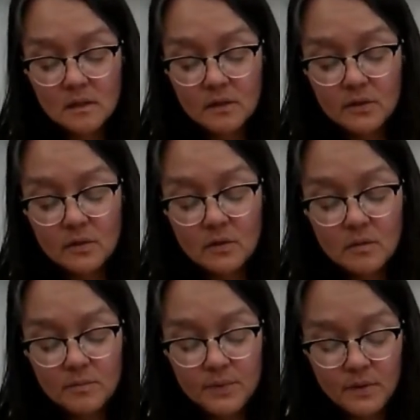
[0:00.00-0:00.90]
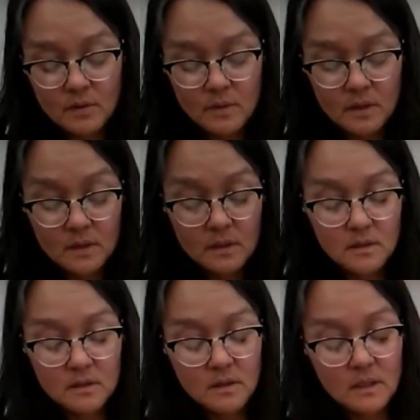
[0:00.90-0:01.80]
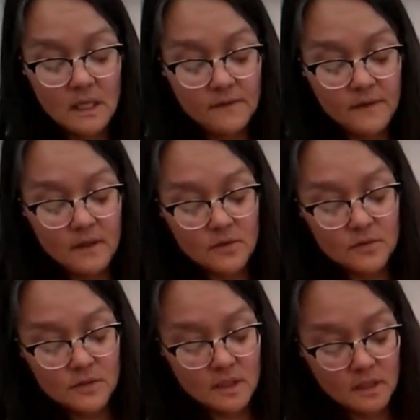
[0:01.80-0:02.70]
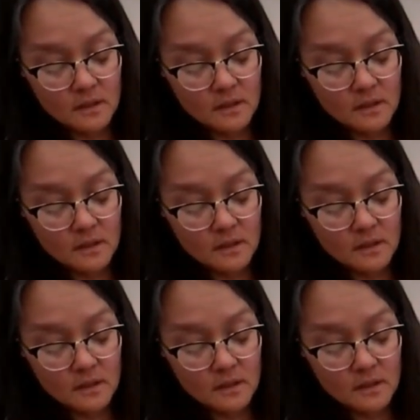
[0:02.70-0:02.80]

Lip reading: little pyramid at the other side.